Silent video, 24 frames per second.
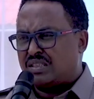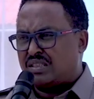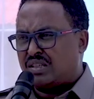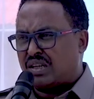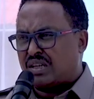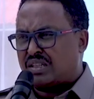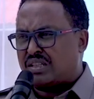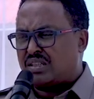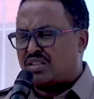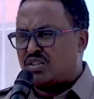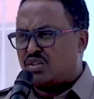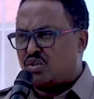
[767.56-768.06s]

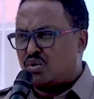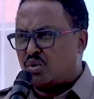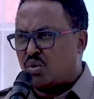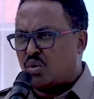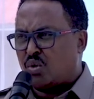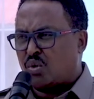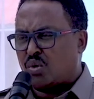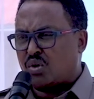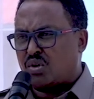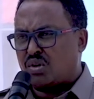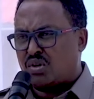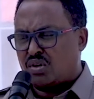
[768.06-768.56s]
that
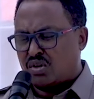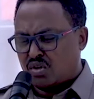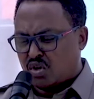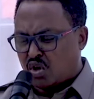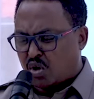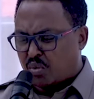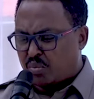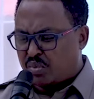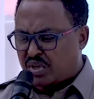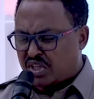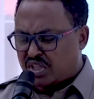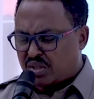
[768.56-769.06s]
your
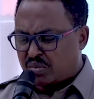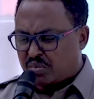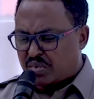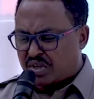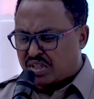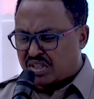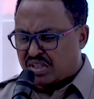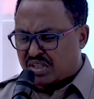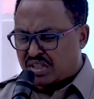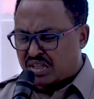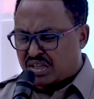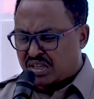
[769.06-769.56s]

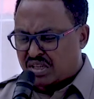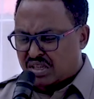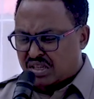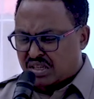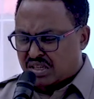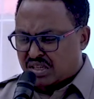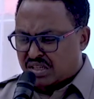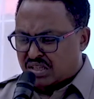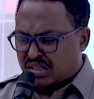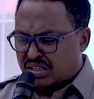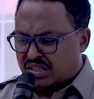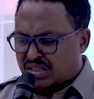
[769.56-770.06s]
commitment
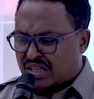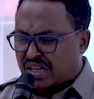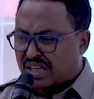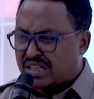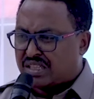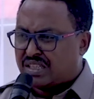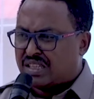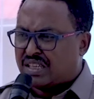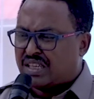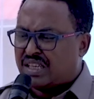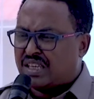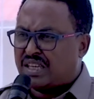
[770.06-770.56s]

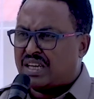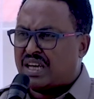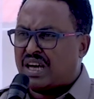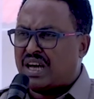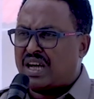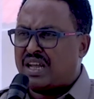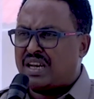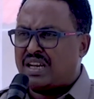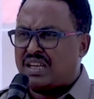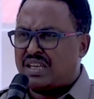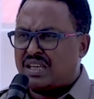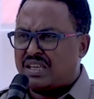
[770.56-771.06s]
that
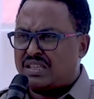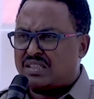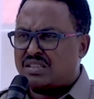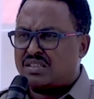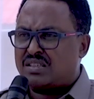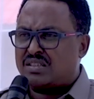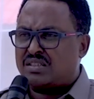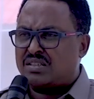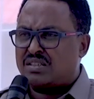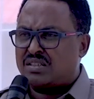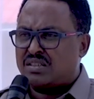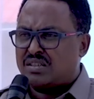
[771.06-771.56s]
IGAD
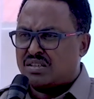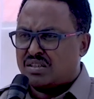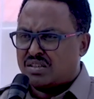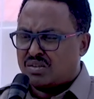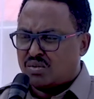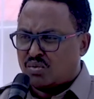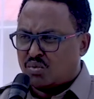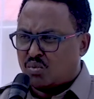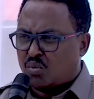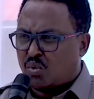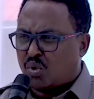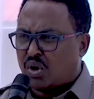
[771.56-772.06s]
is
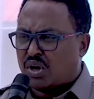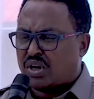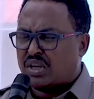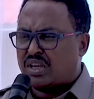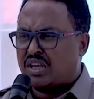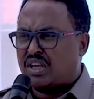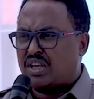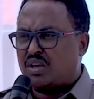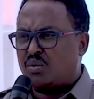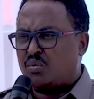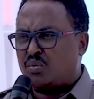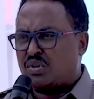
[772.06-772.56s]

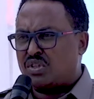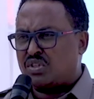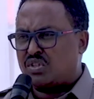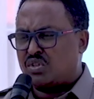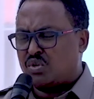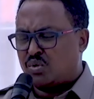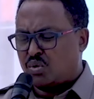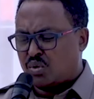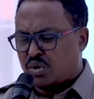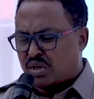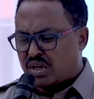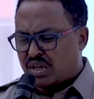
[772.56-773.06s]
working with
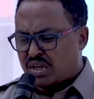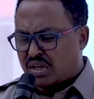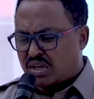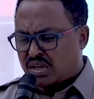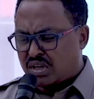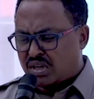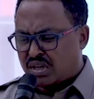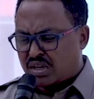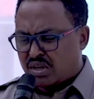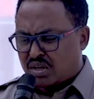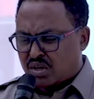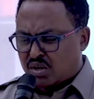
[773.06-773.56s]
you and
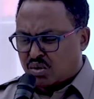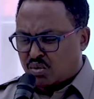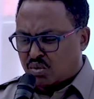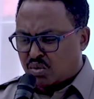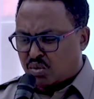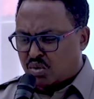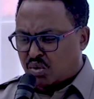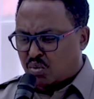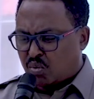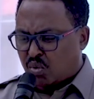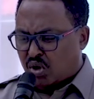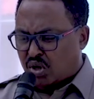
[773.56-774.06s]

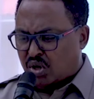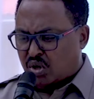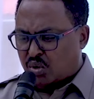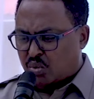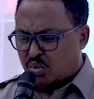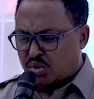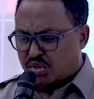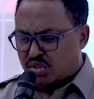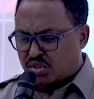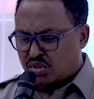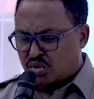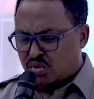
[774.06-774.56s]
will work
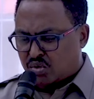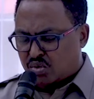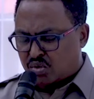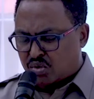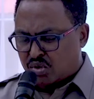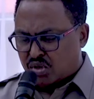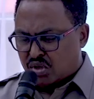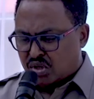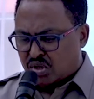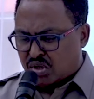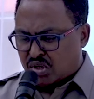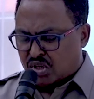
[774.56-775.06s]
with you.
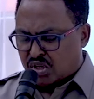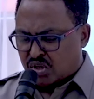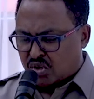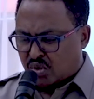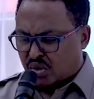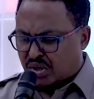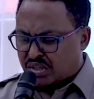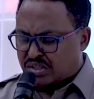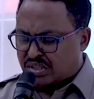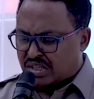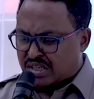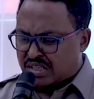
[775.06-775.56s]

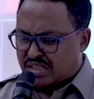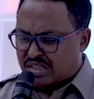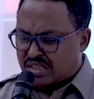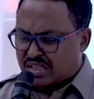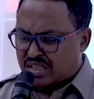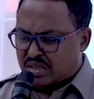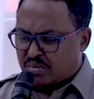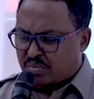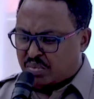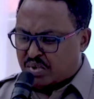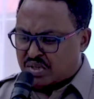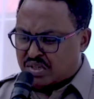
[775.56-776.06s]
Your Excellency
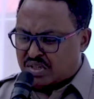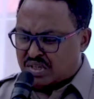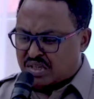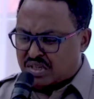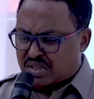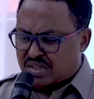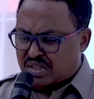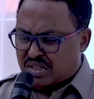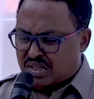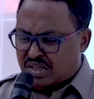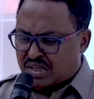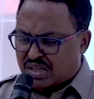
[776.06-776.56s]
the
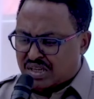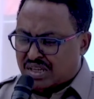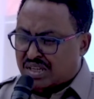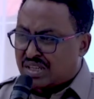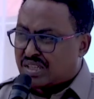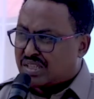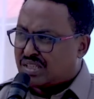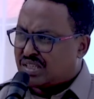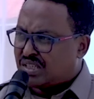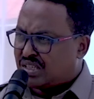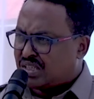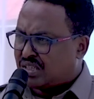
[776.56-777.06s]
President,
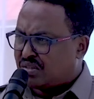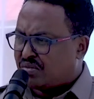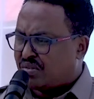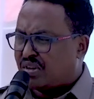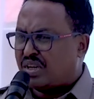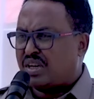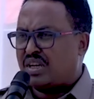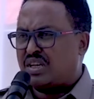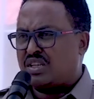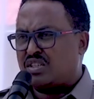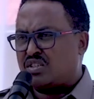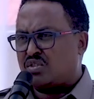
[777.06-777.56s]
this is
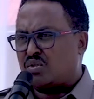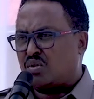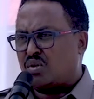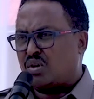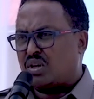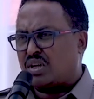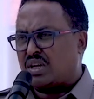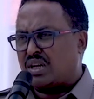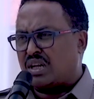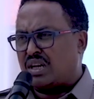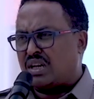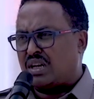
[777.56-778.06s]
very
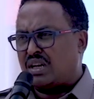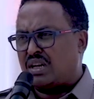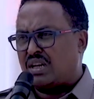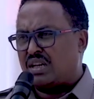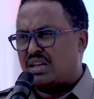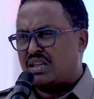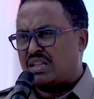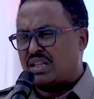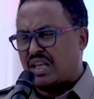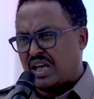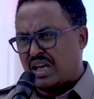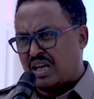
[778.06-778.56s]
historical
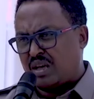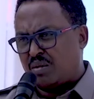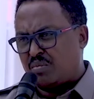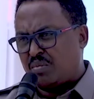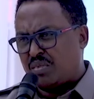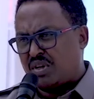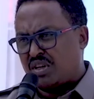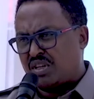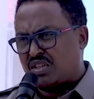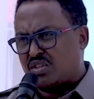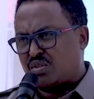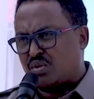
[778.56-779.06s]
time,
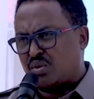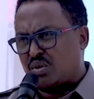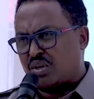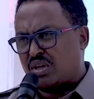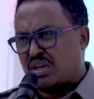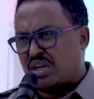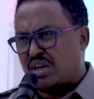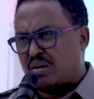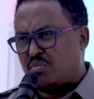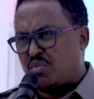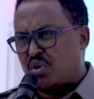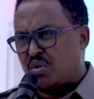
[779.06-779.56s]
a
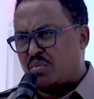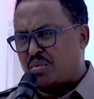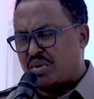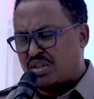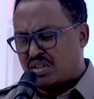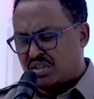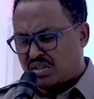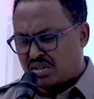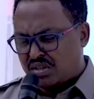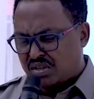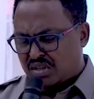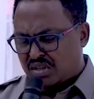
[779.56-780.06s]
historical moment.